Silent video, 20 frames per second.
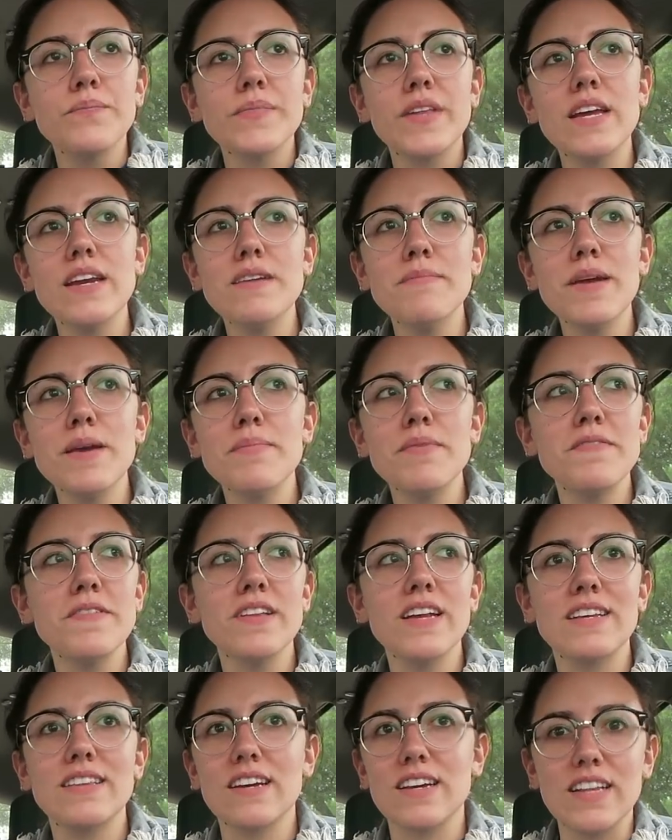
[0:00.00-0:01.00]
They didn't make me
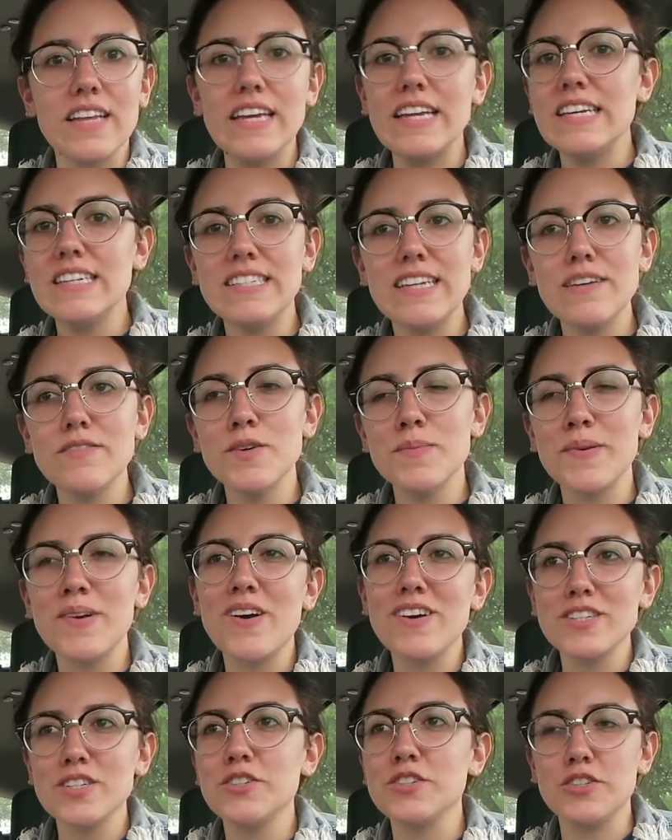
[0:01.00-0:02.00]
feel like the cleanest ever,
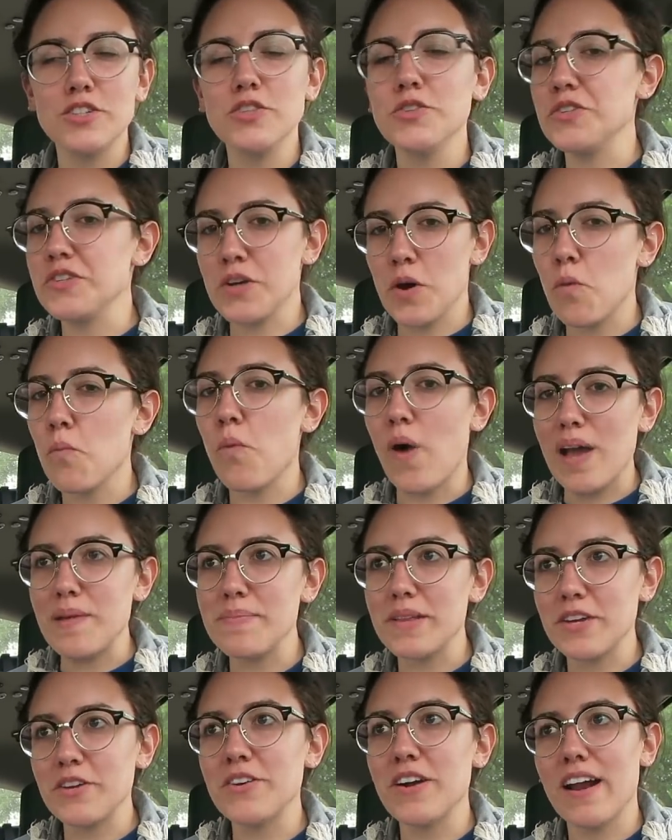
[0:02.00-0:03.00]
but also you're just using a
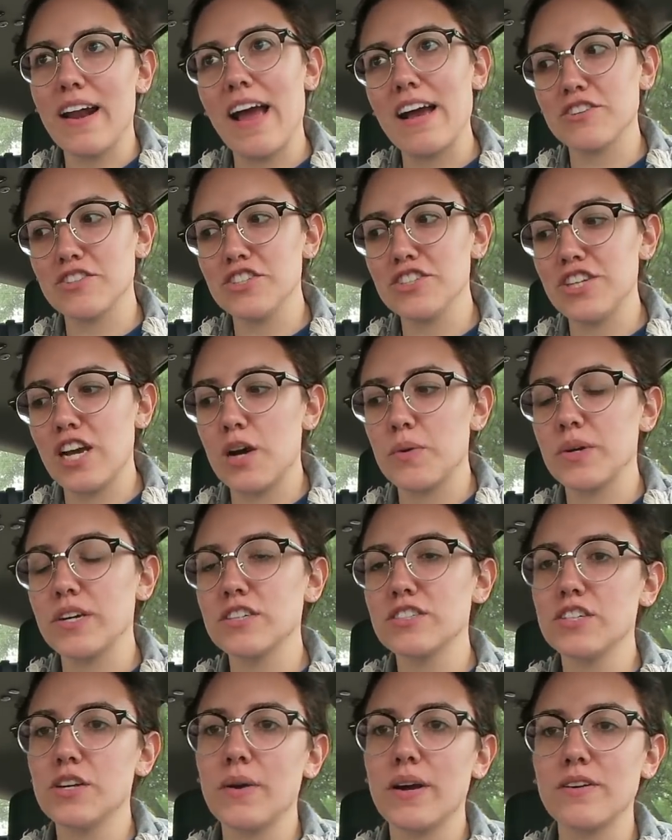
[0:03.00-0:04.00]
wipe, like you're not actually
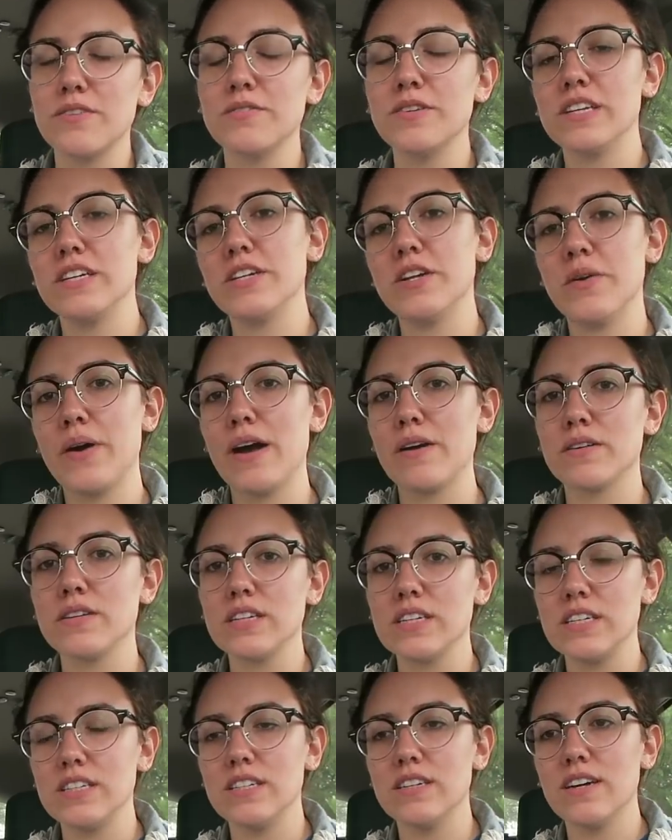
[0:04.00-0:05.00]
showering. So I don't really know how
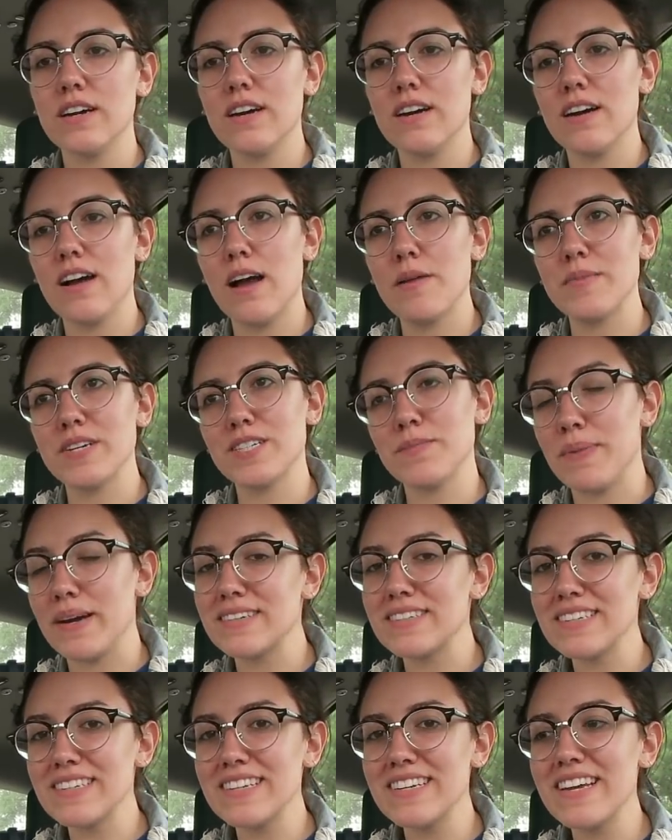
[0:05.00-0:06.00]
clean I'm
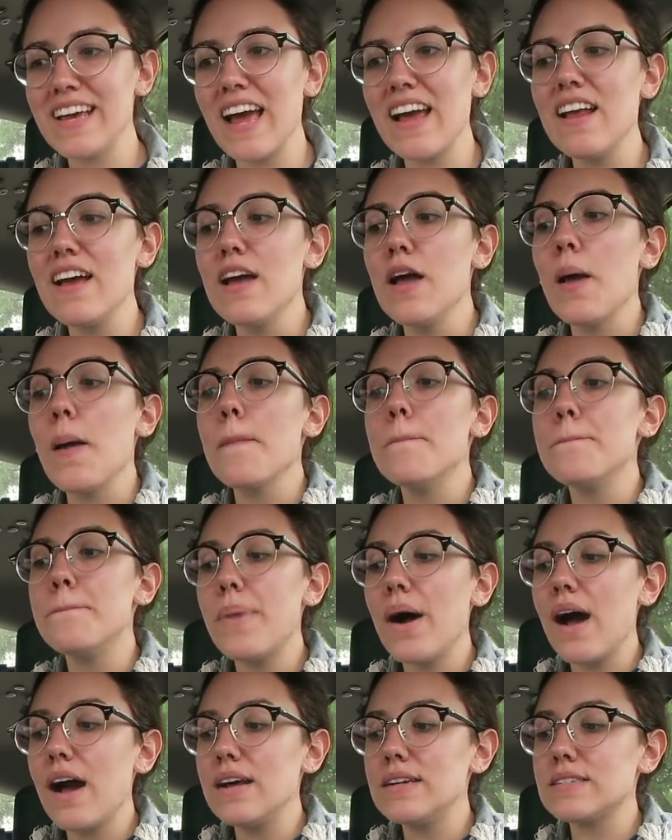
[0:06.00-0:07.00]
expecting to get,
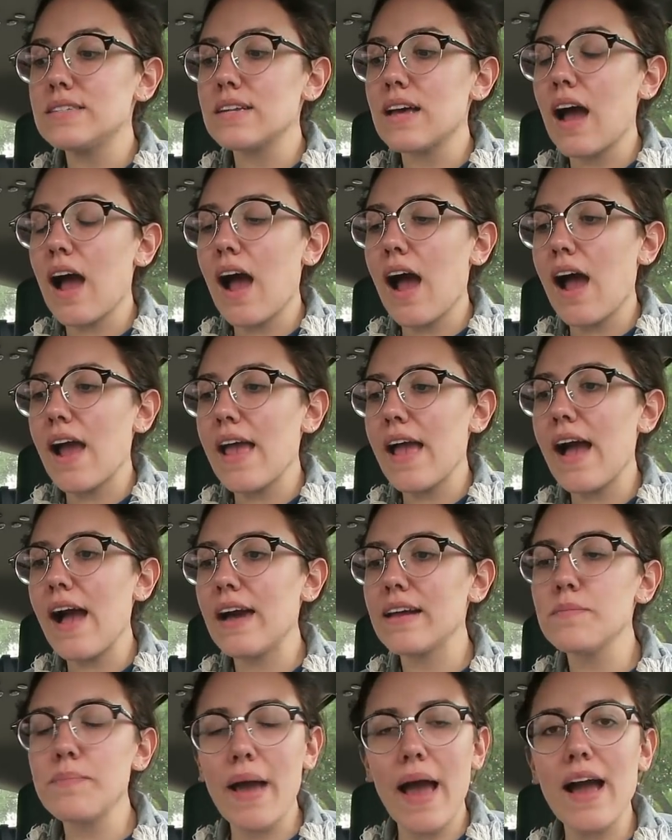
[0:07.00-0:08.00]
but I
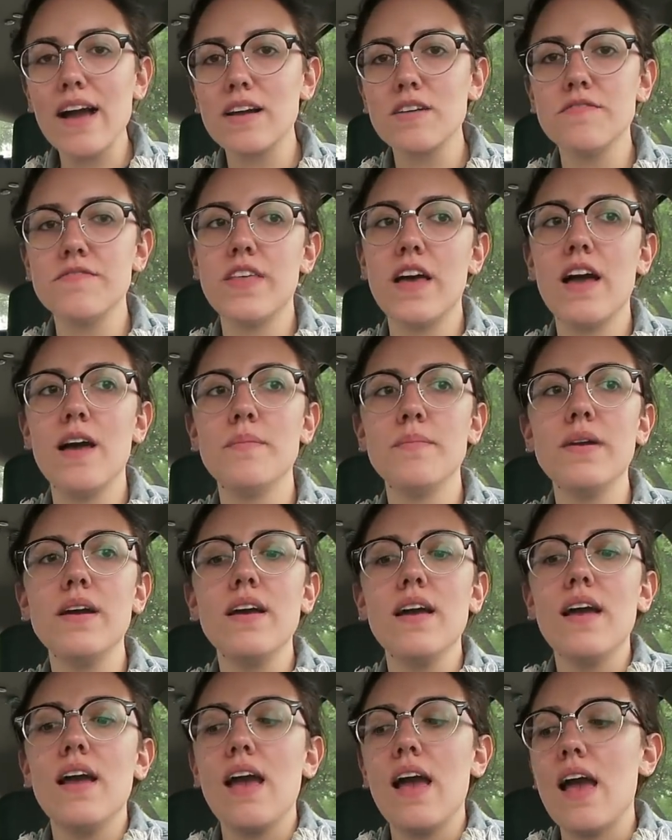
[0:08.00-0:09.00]
had a pack of them,
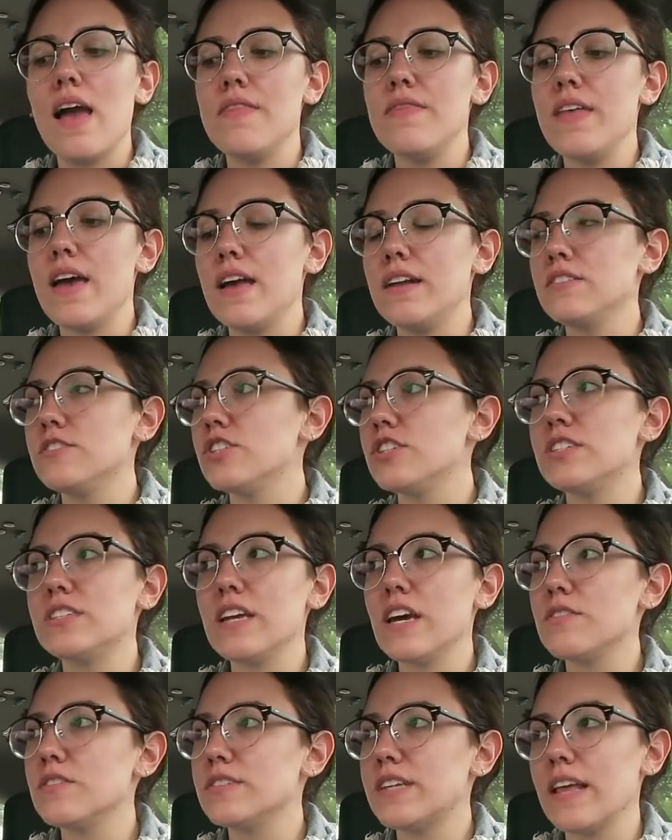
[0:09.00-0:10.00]
and then just
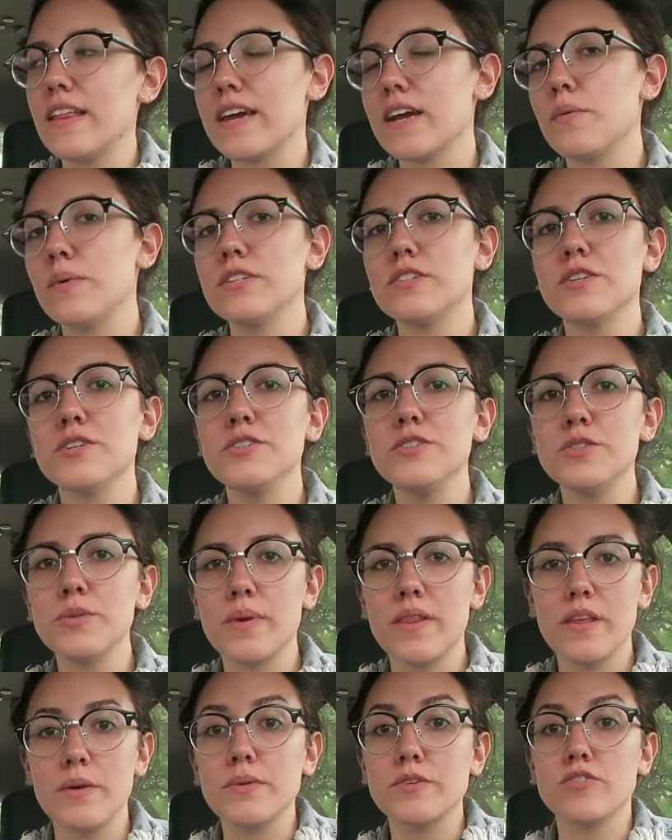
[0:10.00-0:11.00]
the other day, like I went to go use
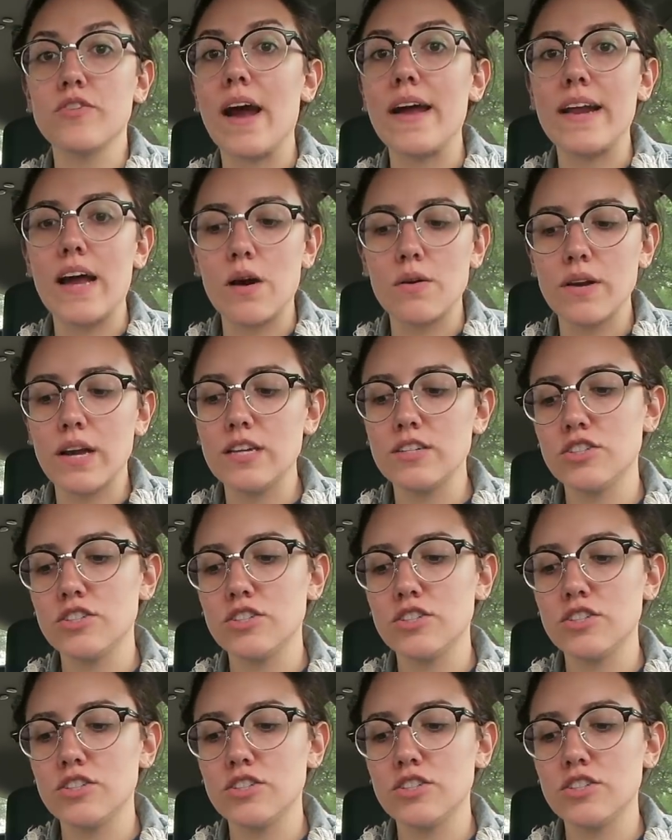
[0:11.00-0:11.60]
one and they were dried out.